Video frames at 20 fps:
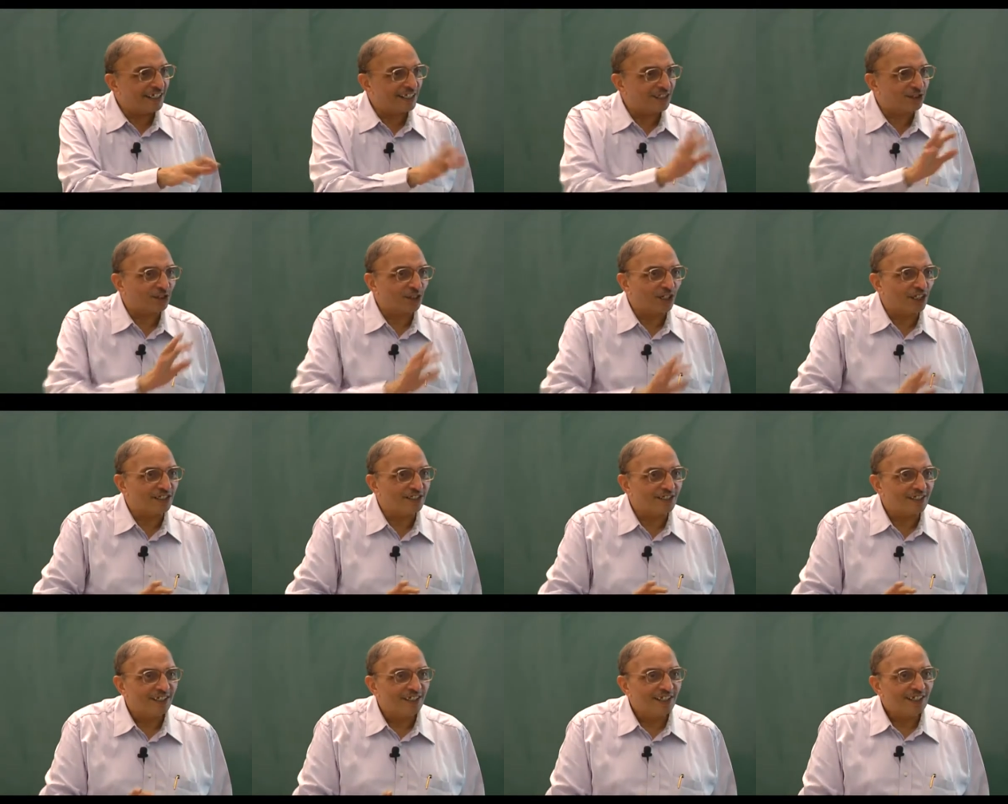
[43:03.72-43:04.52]
crisscrossed.
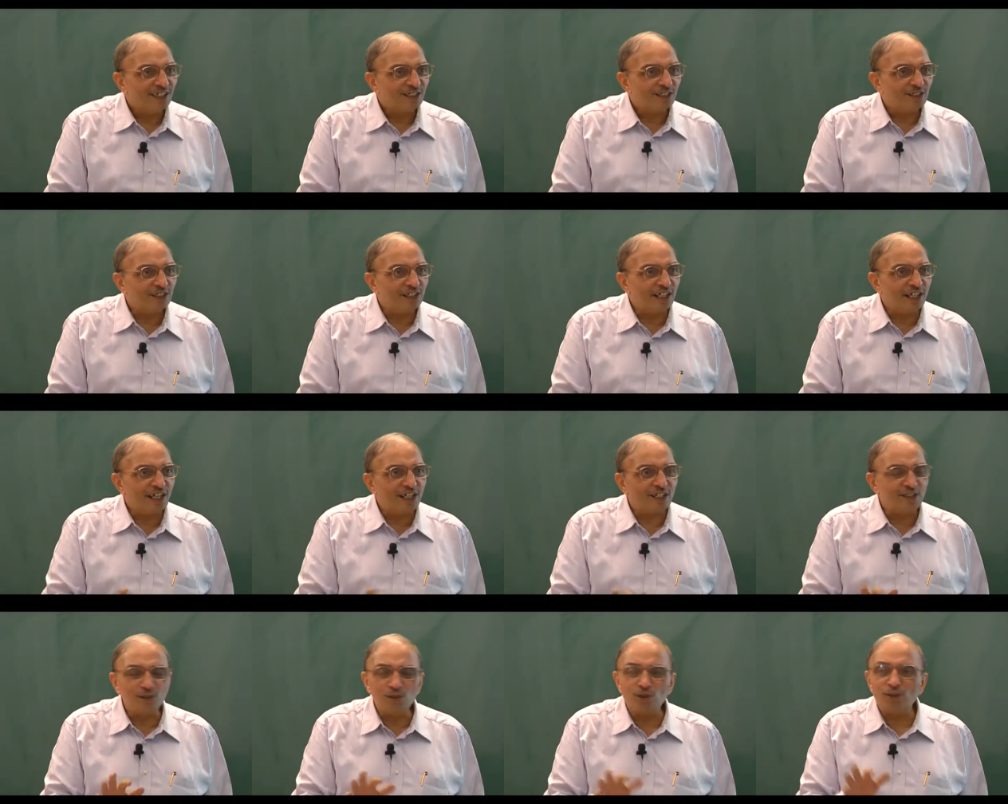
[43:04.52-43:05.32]
So there are
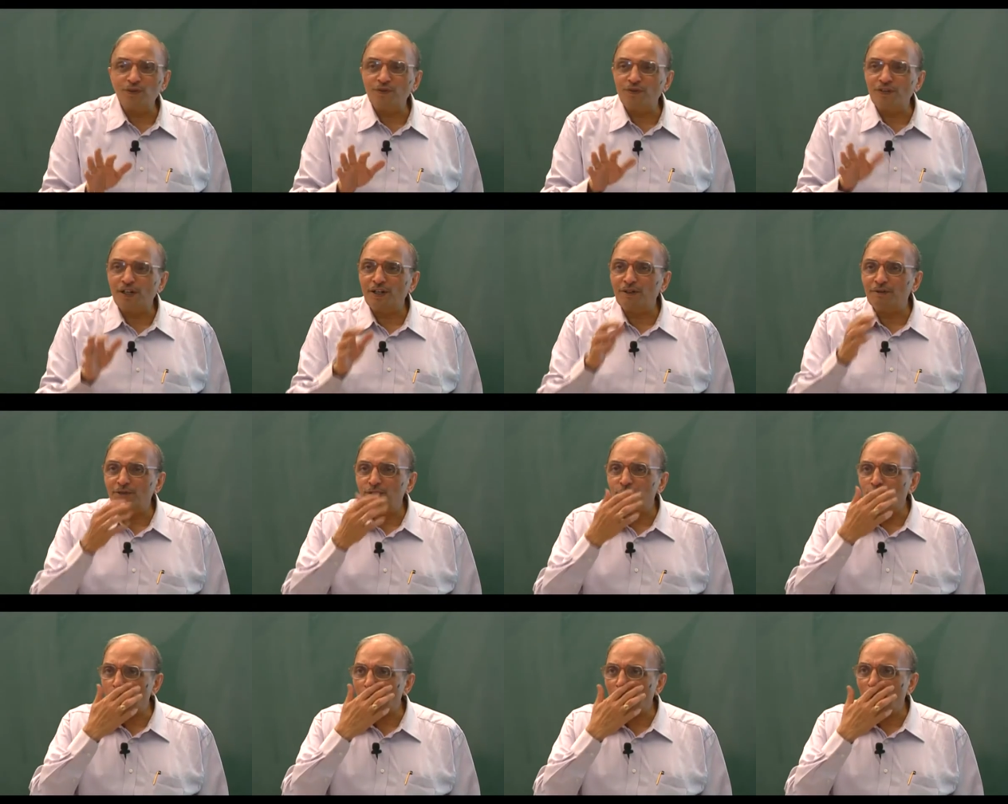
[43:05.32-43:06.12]
no uh,
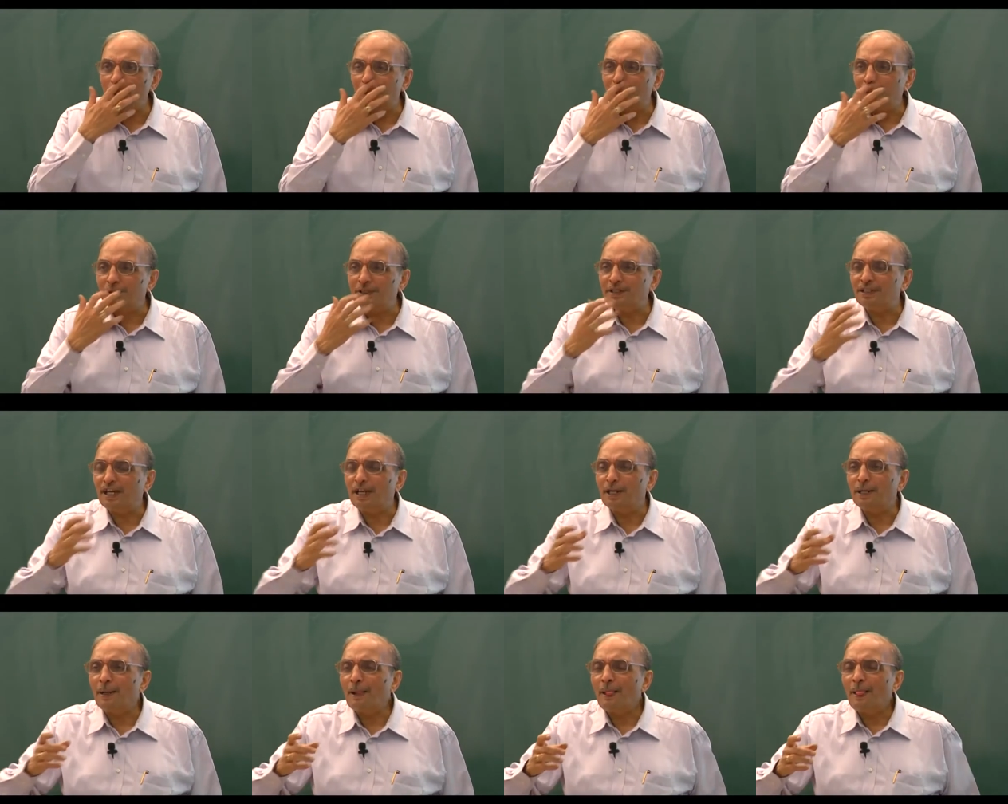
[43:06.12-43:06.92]
no problems in that.